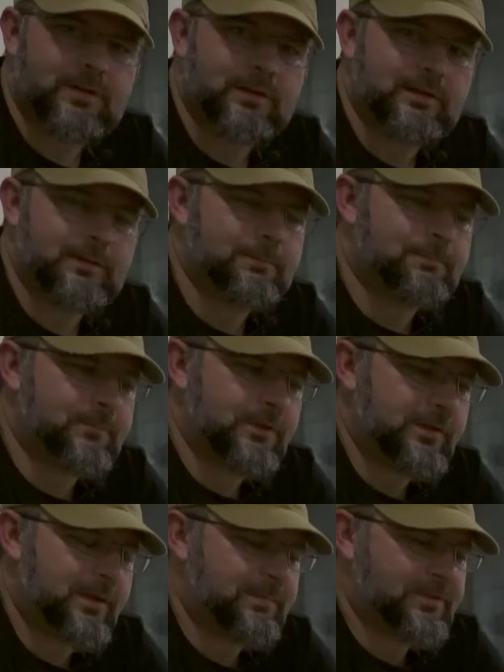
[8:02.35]
Um, you
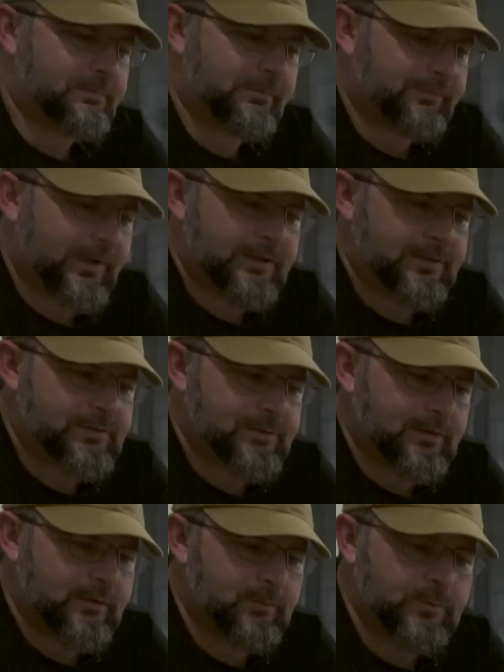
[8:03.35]
gave me some advice
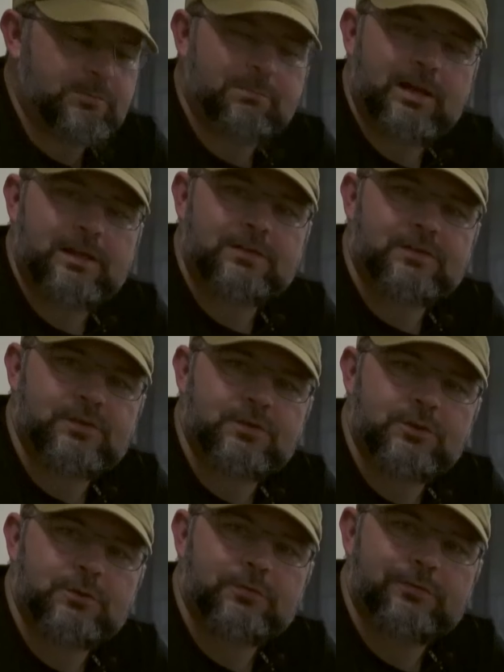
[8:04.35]
on which bindings to
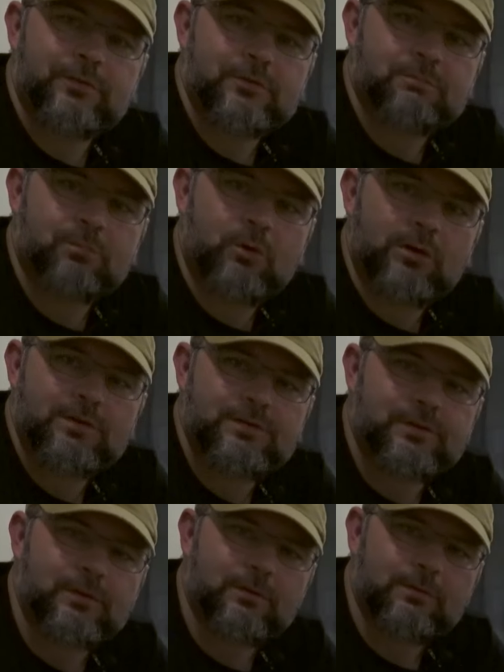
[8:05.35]
choose for this board,
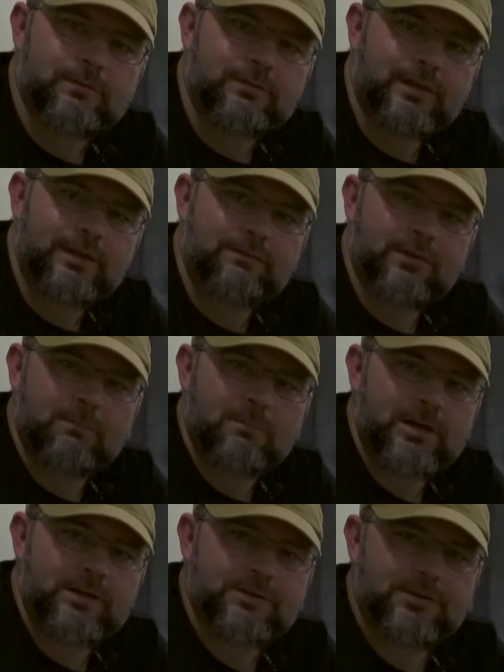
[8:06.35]
so thank you very
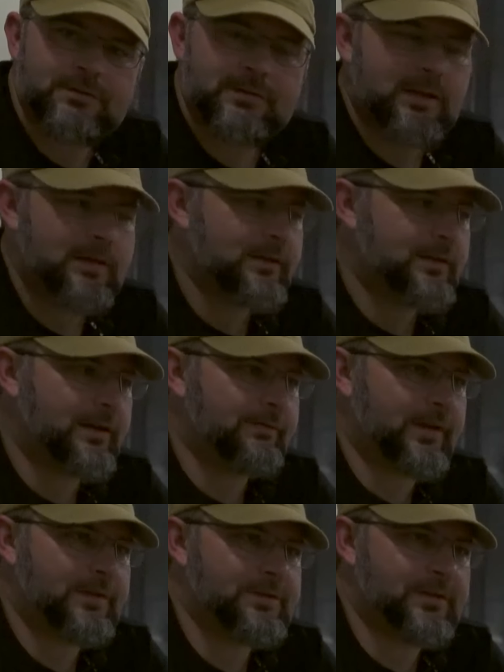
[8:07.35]
much. I've
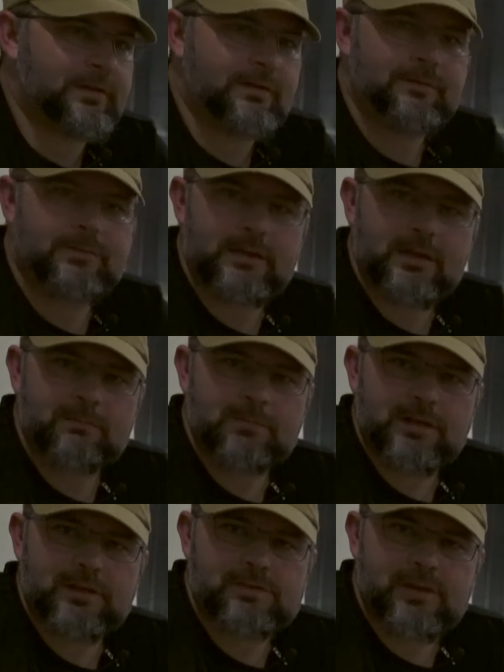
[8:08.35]
got a set of the
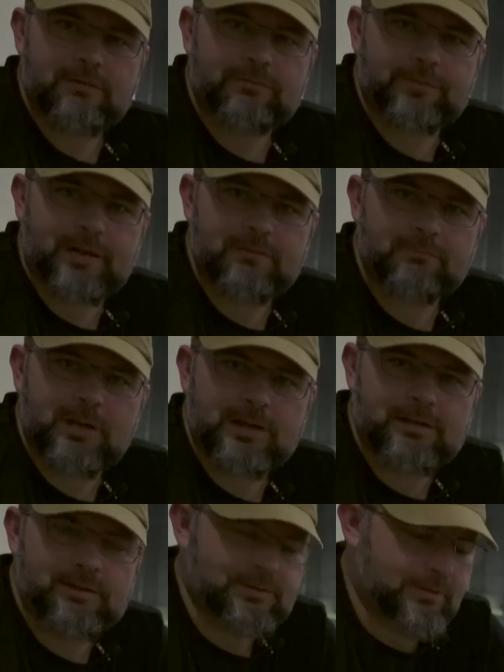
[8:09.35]
MBS F5
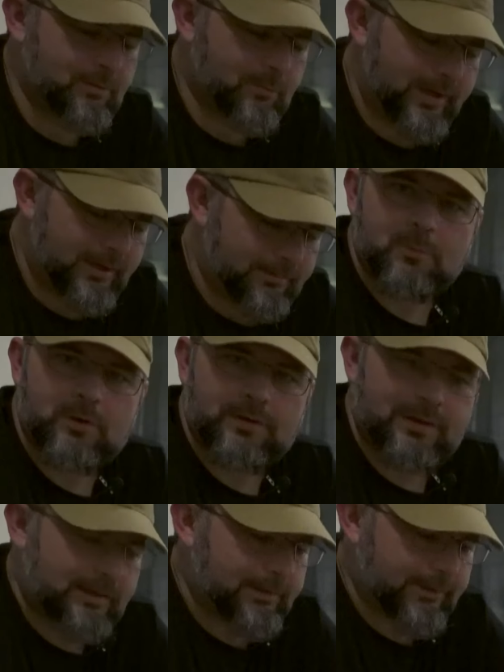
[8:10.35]
bindings on the way. More on
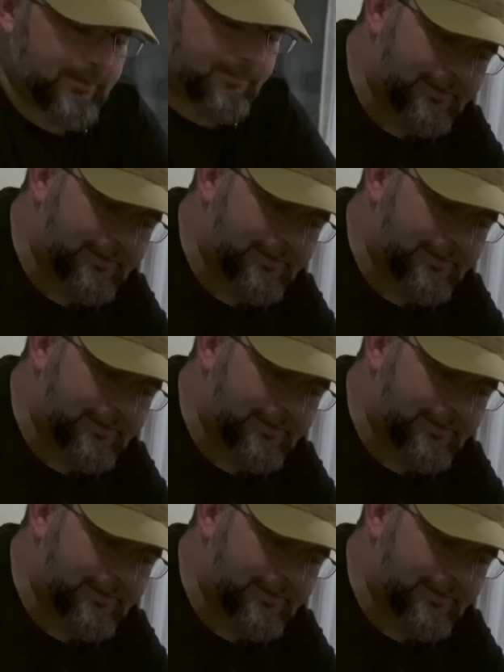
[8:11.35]
that later.